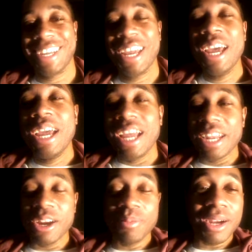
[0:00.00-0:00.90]
and everybody
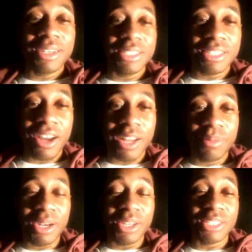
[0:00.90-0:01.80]
that talk about it,
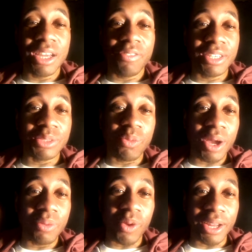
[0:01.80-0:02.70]
except for this one white
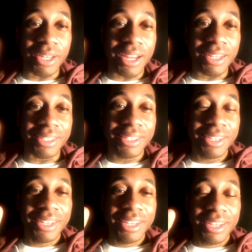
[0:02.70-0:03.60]
guy,
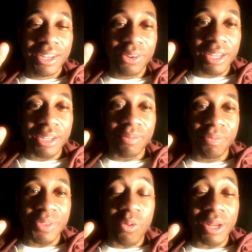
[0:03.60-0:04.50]
okay, who I
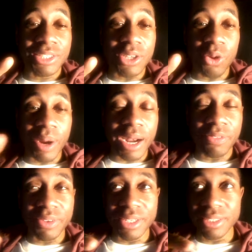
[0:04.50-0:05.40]
saw right after
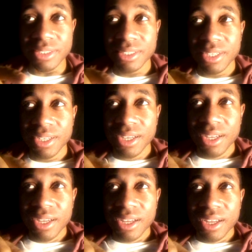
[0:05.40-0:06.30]
this.
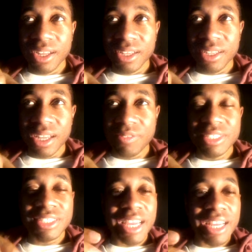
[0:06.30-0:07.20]
If he said
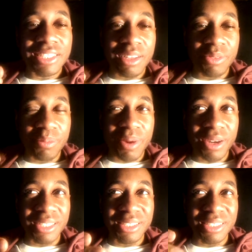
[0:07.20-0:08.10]
something about it, he's
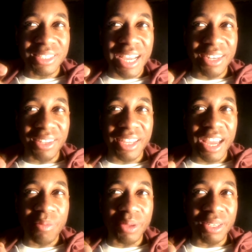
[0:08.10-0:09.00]
kind of kept it,
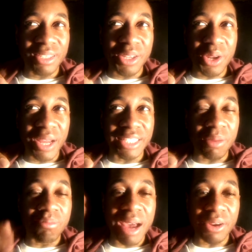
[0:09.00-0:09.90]
you know, as a matter
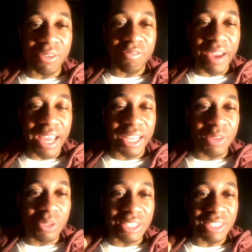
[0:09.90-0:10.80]
of fact. He wouldn't
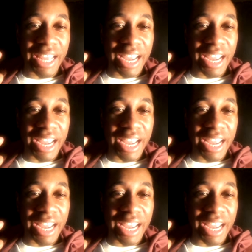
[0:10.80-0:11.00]
stand on it